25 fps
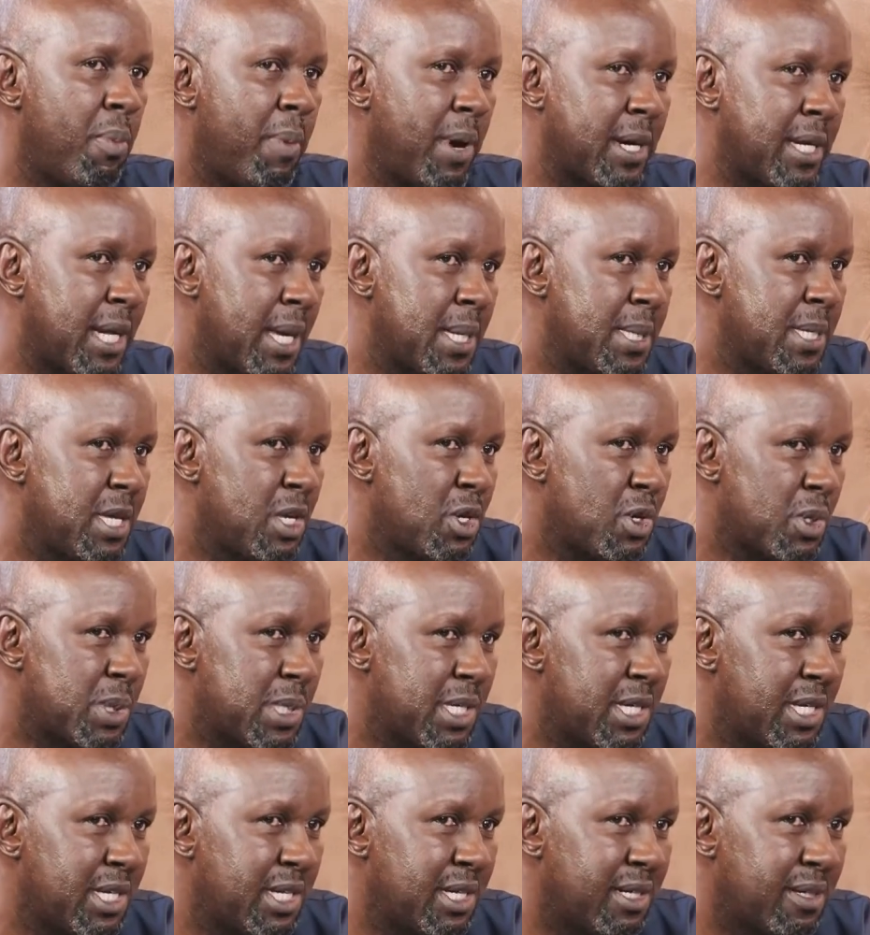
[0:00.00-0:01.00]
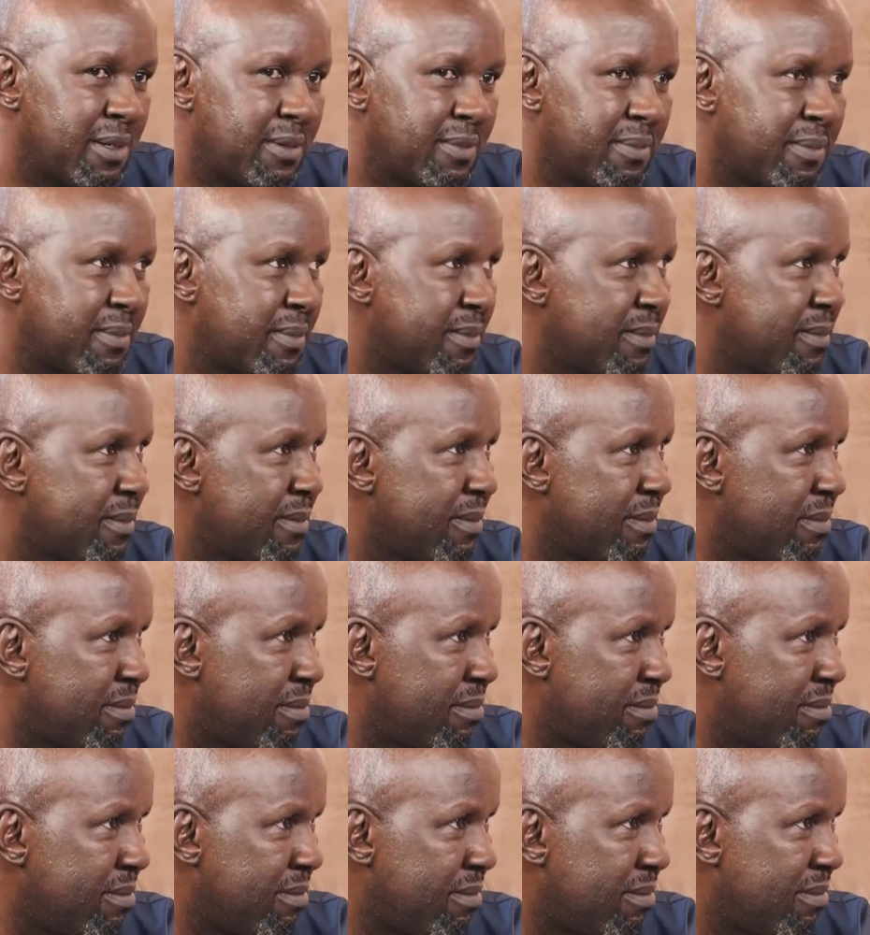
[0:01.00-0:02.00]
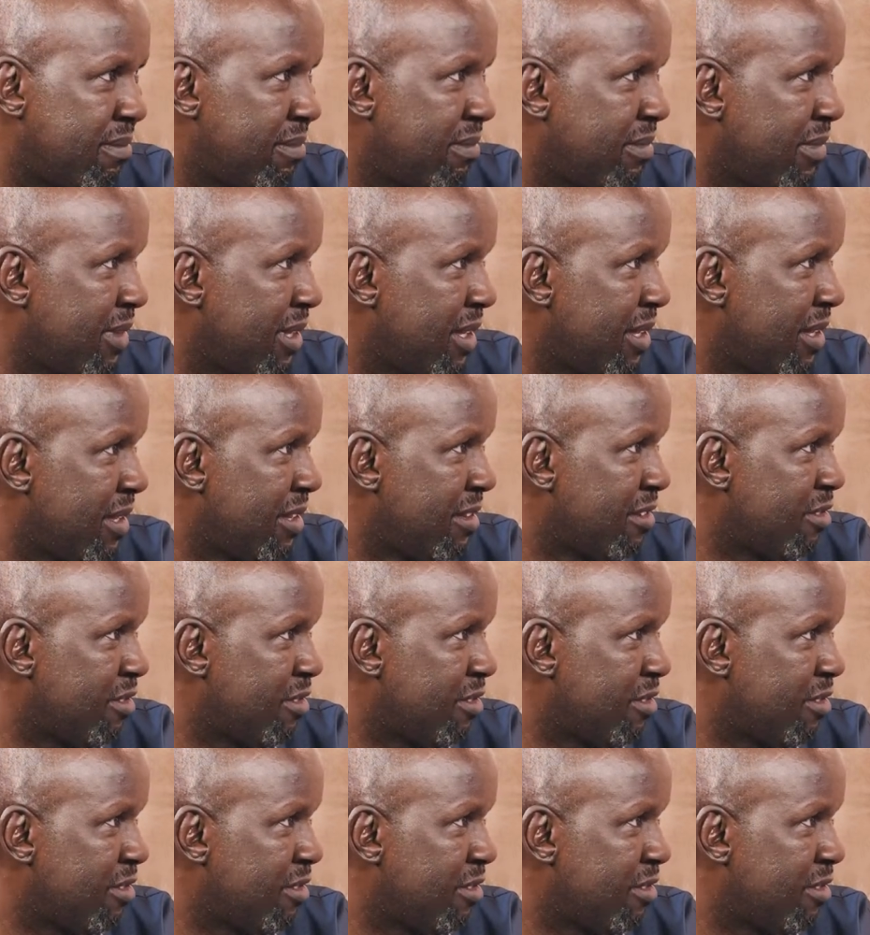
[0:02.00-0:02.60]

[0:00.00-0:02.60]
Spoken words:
but I see no seed. Mm-hmm.